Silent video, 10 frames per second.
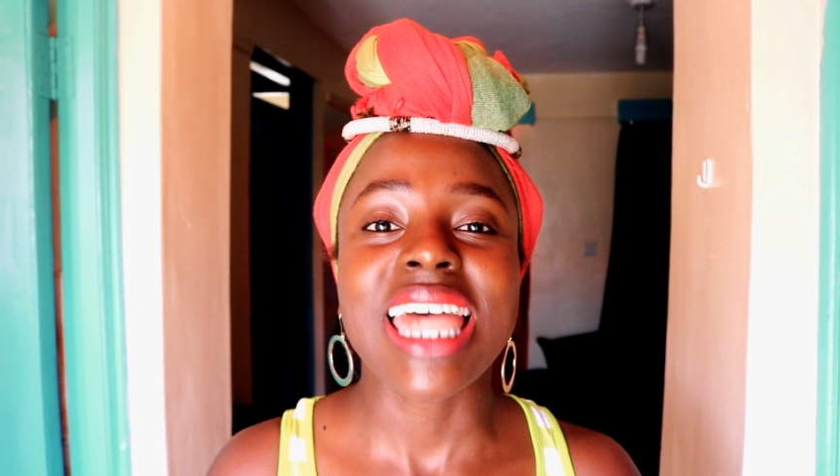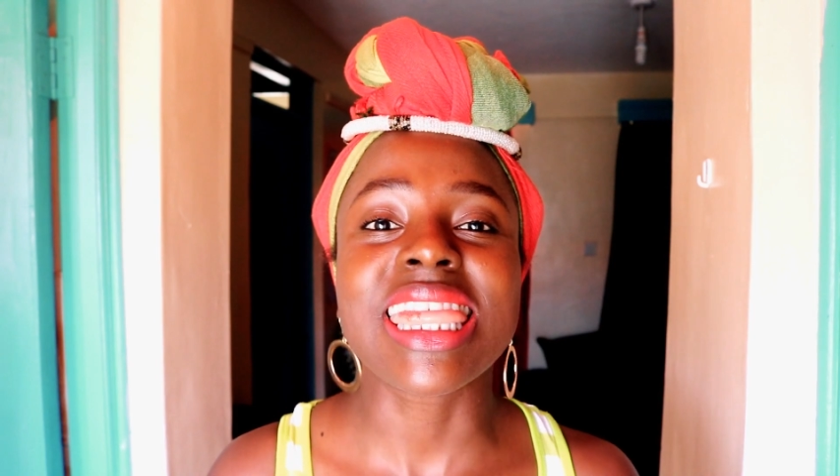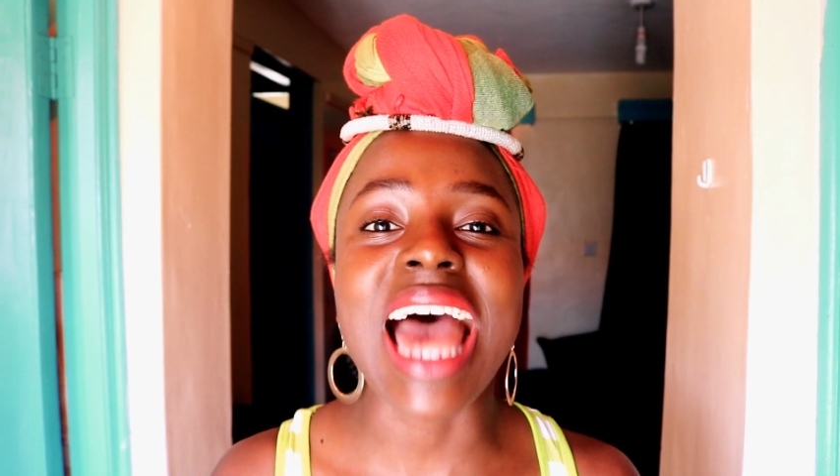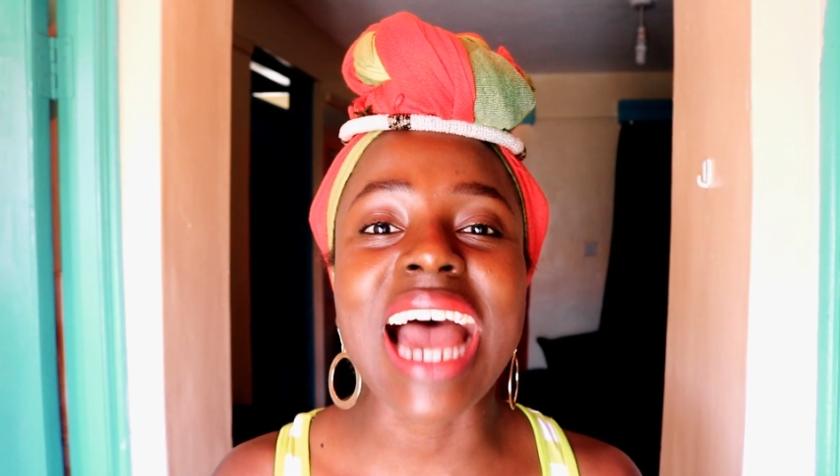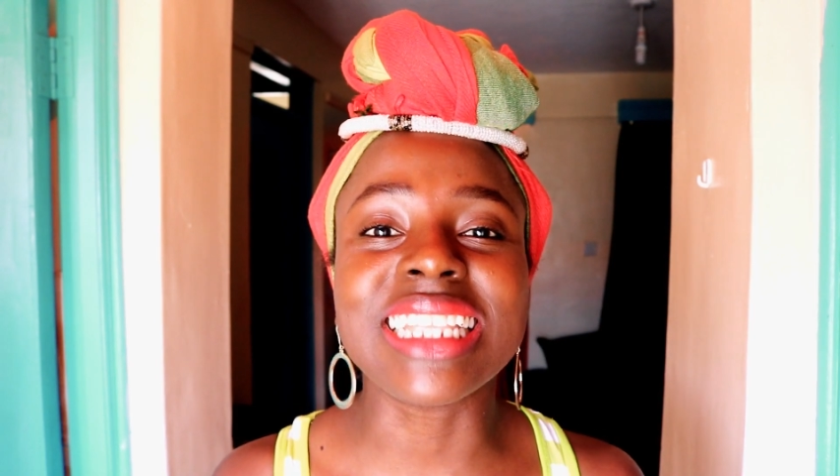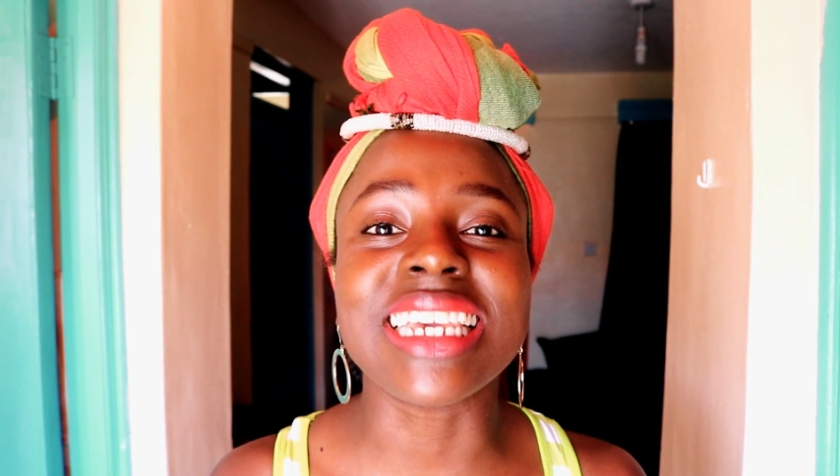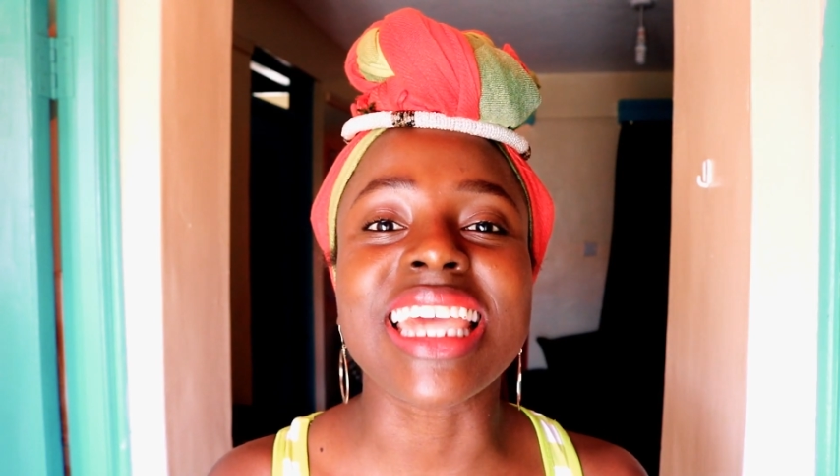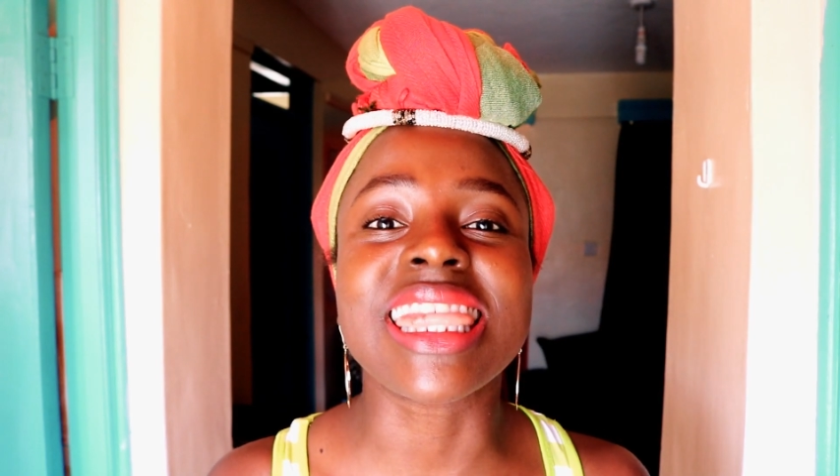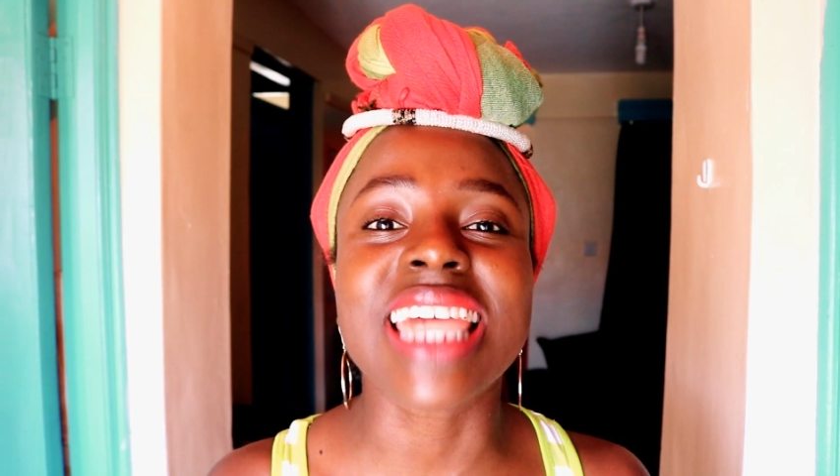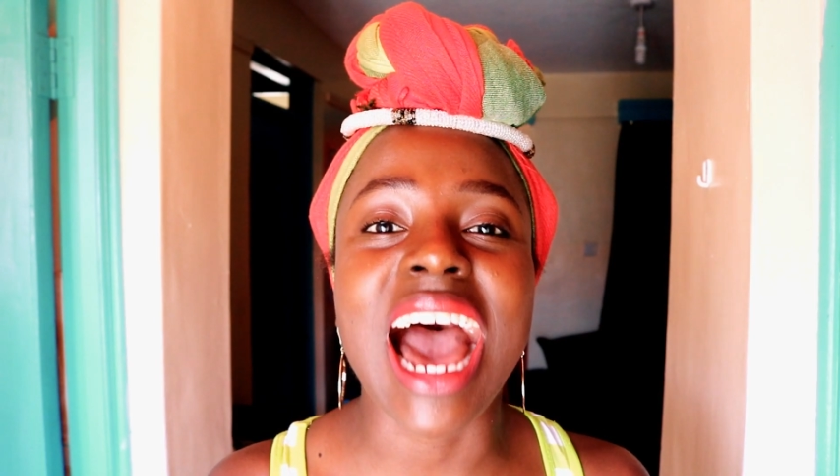
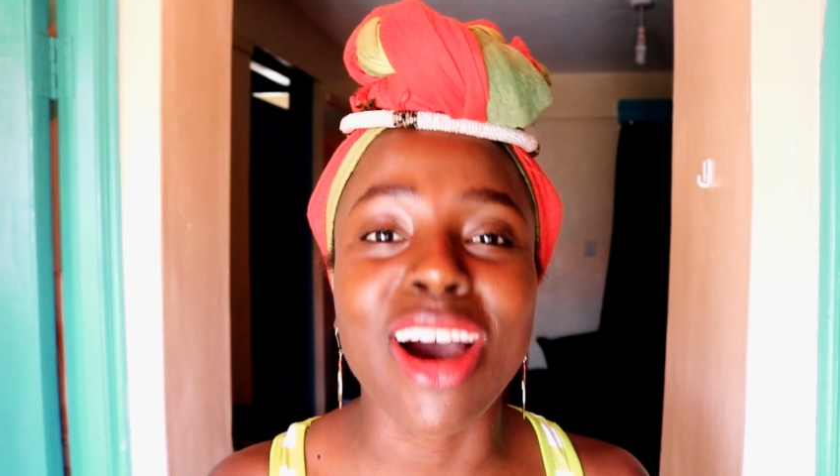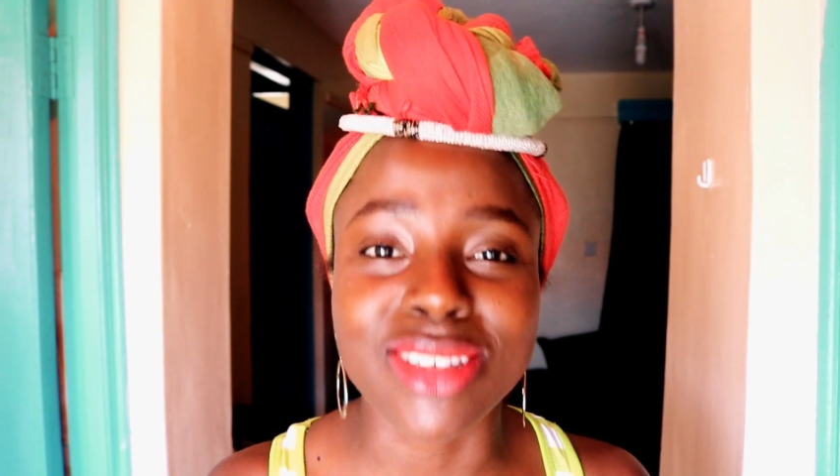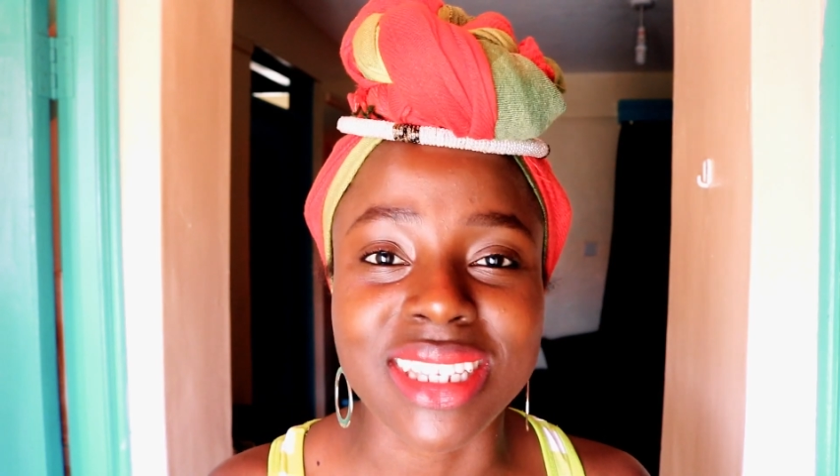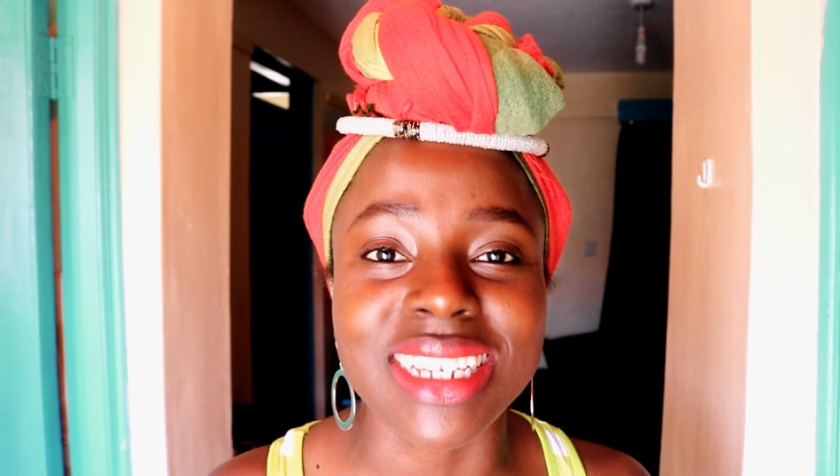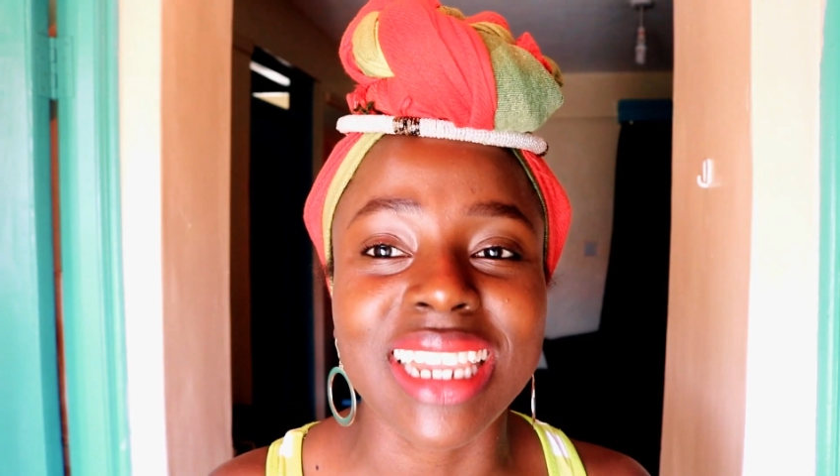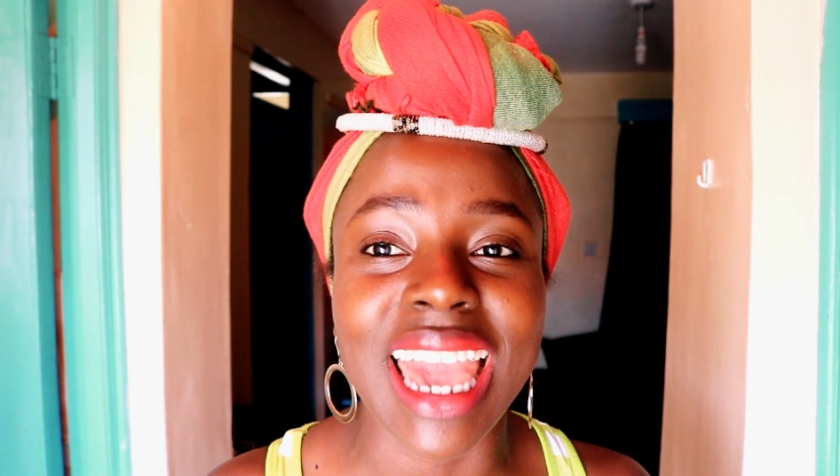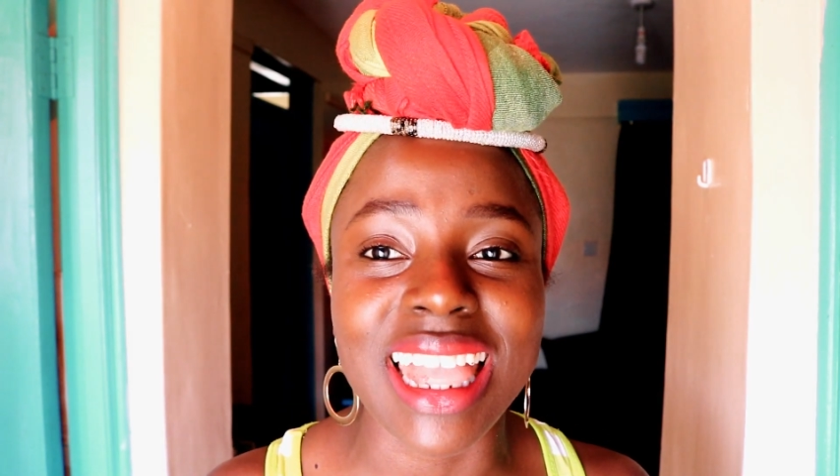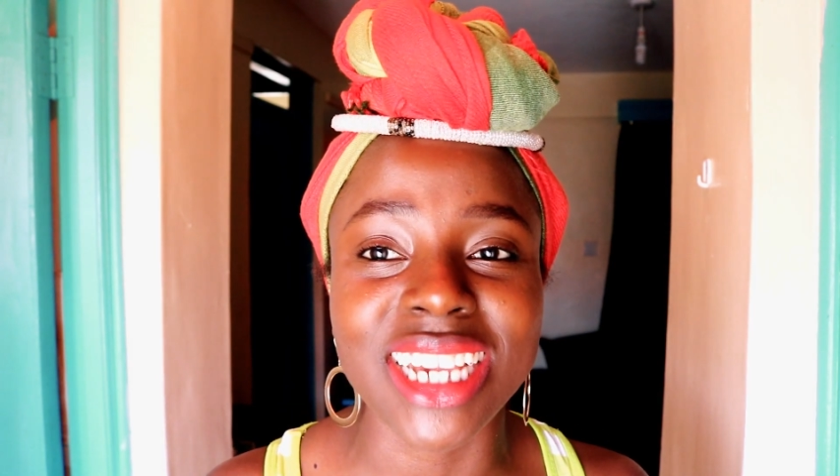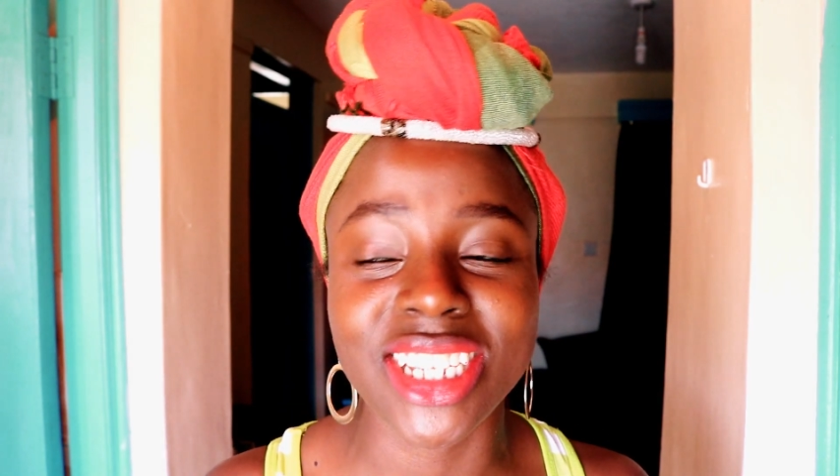30,000 Kenya